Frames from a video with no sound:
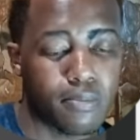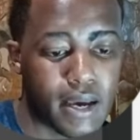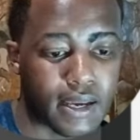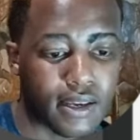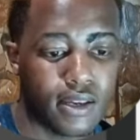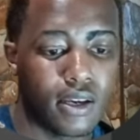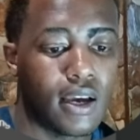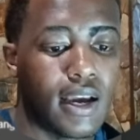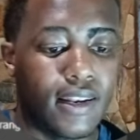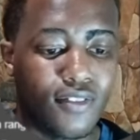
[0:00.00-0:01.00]
back.
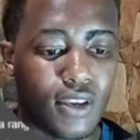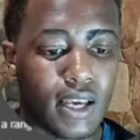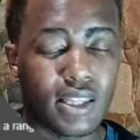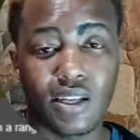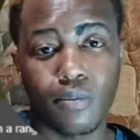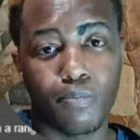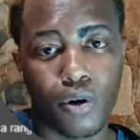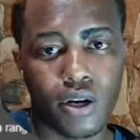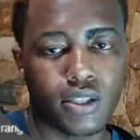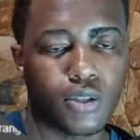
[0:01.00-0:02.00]
And if you get the
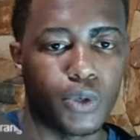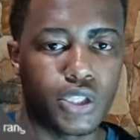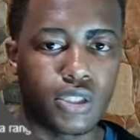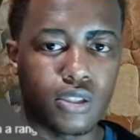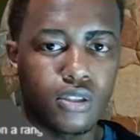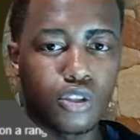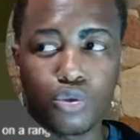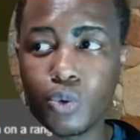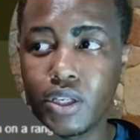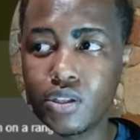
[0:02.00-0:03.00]
product, which is a
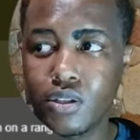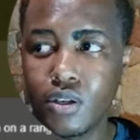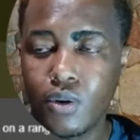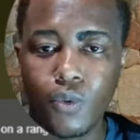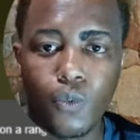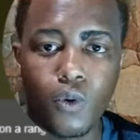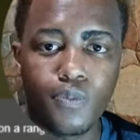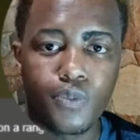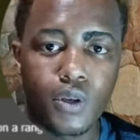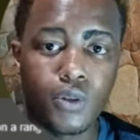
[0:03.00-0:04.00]
suite,
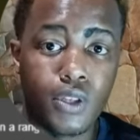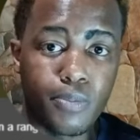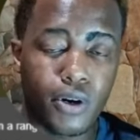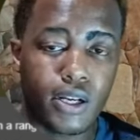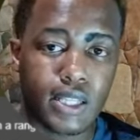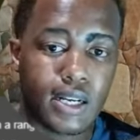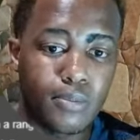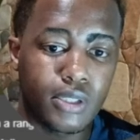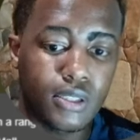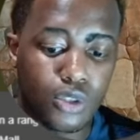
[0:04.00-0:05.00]
the product that comes
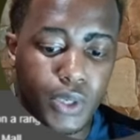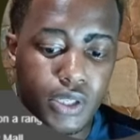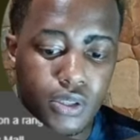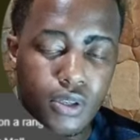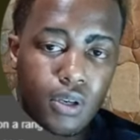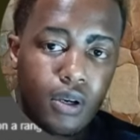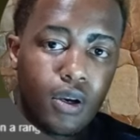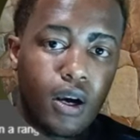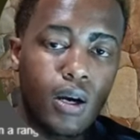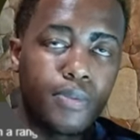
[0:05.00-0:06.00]
as a suite,
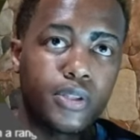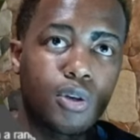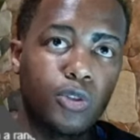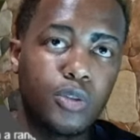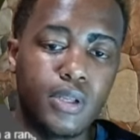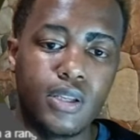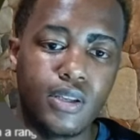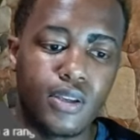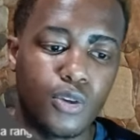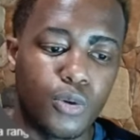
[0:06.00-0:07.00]
that's going to be
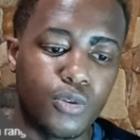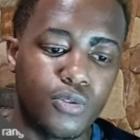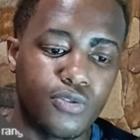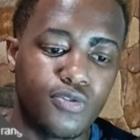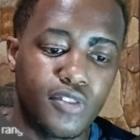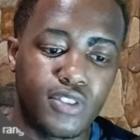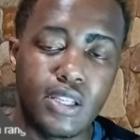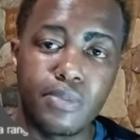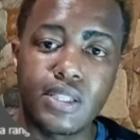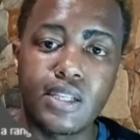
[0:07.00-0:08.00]
your
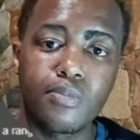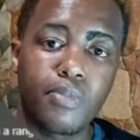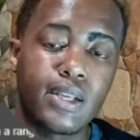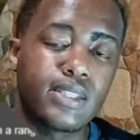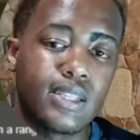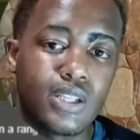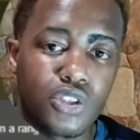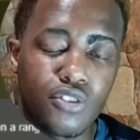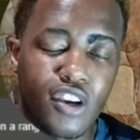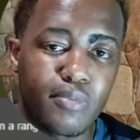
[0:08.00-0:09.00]
15% plus an
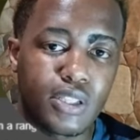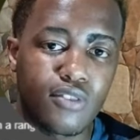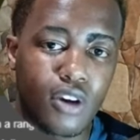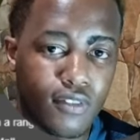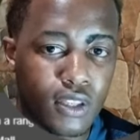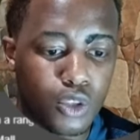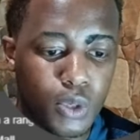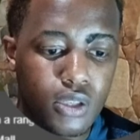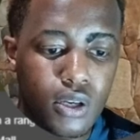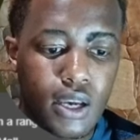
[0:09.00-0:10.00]
additional 5% for having the
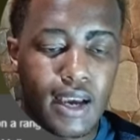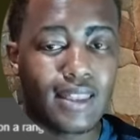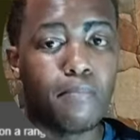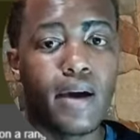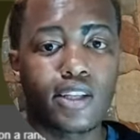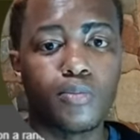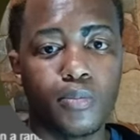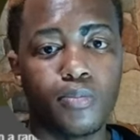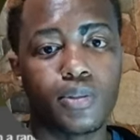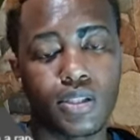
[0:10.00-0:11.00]
suite. The
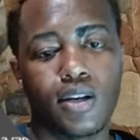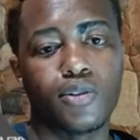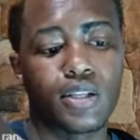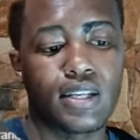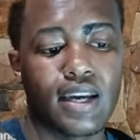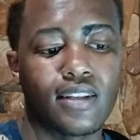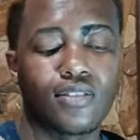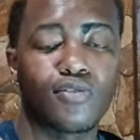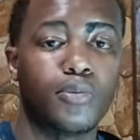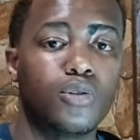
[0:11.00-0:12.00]
maximum discount you can get
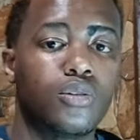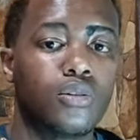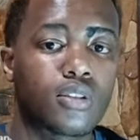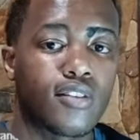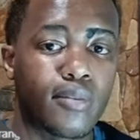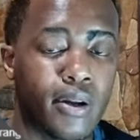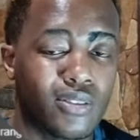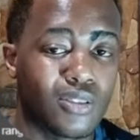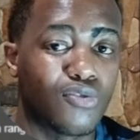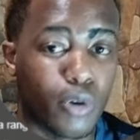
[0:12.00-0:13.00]
from using your Discovery Miles
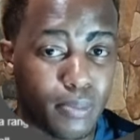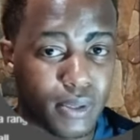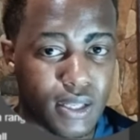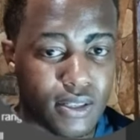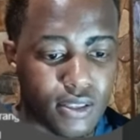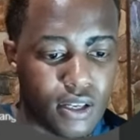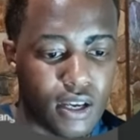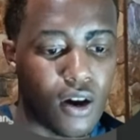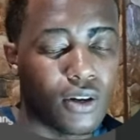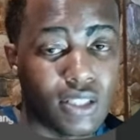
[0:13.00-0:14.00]
is 40%
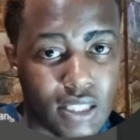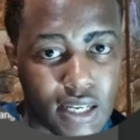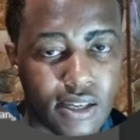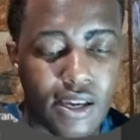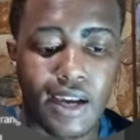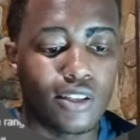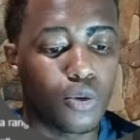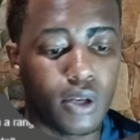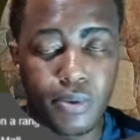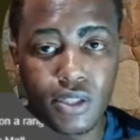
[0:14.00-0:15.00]
on D-Day and
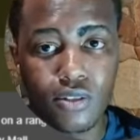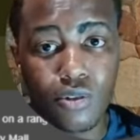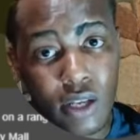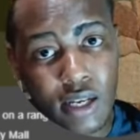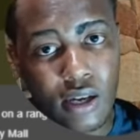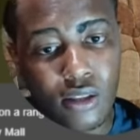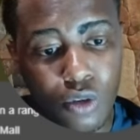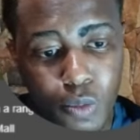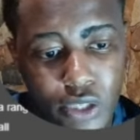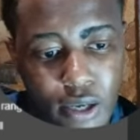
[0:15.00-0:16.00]
20% on any other
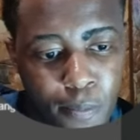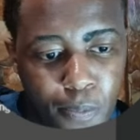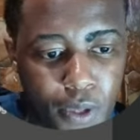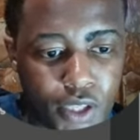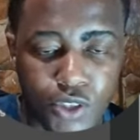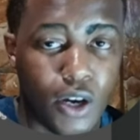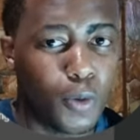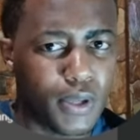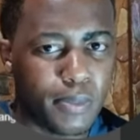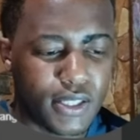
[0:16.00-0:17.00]
normal day. So I hope
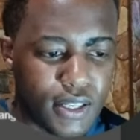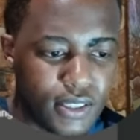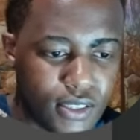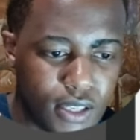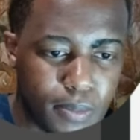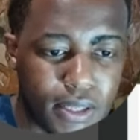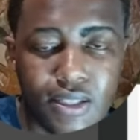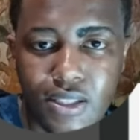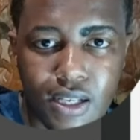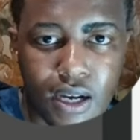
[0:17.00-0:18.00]
that makes sense.
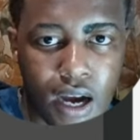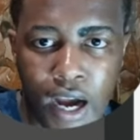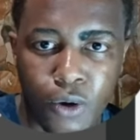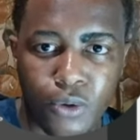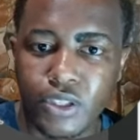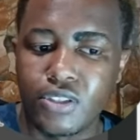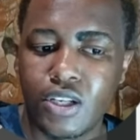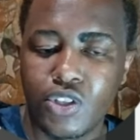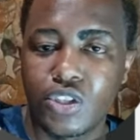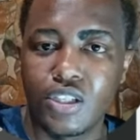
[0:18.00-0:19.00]
That's how
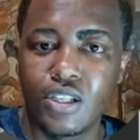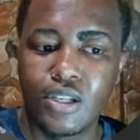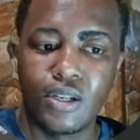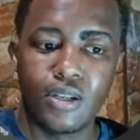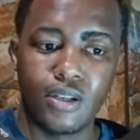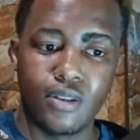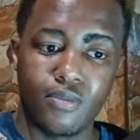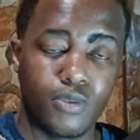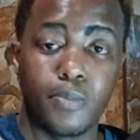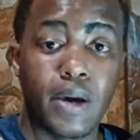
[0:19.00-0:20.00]
essentially
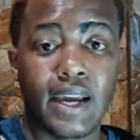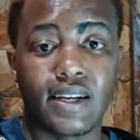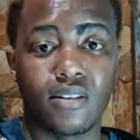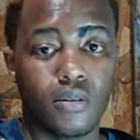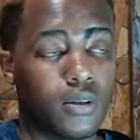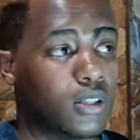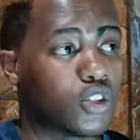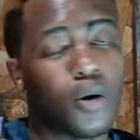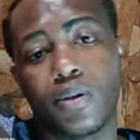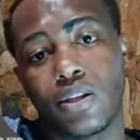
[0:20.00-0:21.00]
the bank is
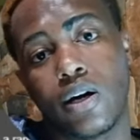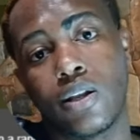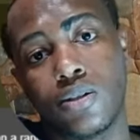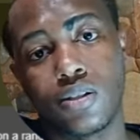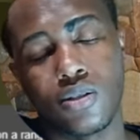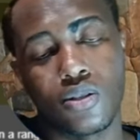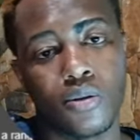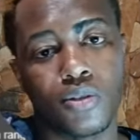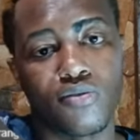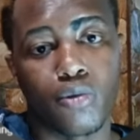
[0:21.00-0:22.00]
toppling the others in terms
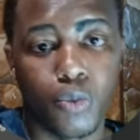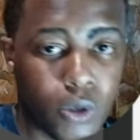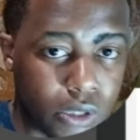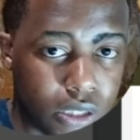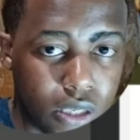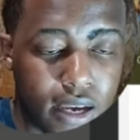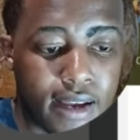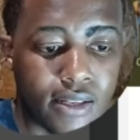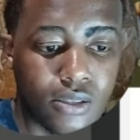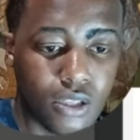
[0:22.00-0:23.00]
of rewards
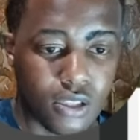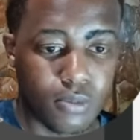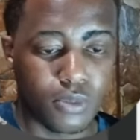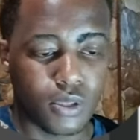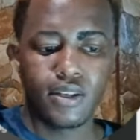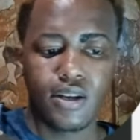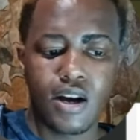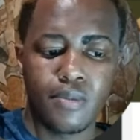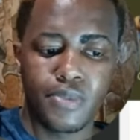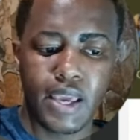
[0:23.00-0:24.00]
and systems.
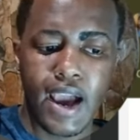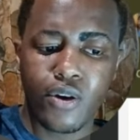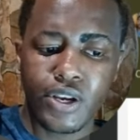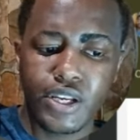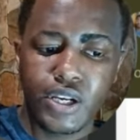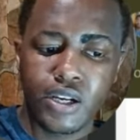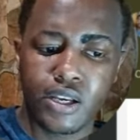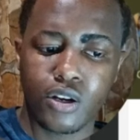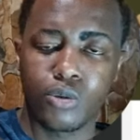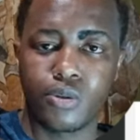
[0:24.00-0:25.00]
The add-on here that
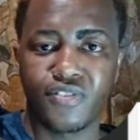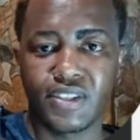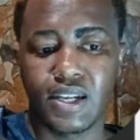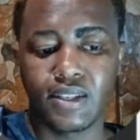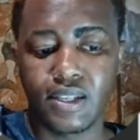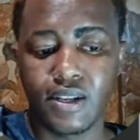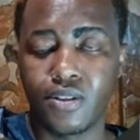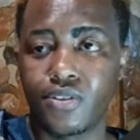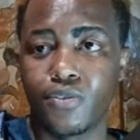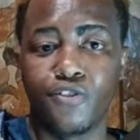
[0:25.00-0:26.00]
goes with Vitality
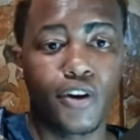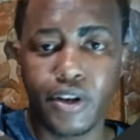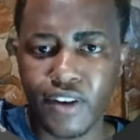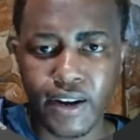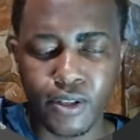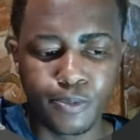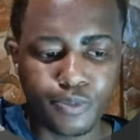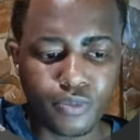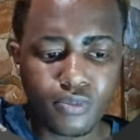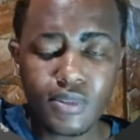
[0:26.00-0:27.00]
Health, very vital,
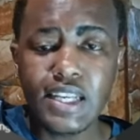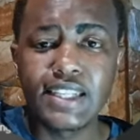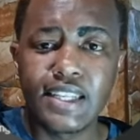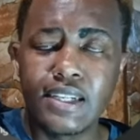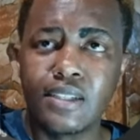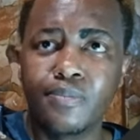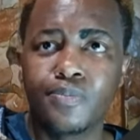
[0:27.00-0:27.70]
is the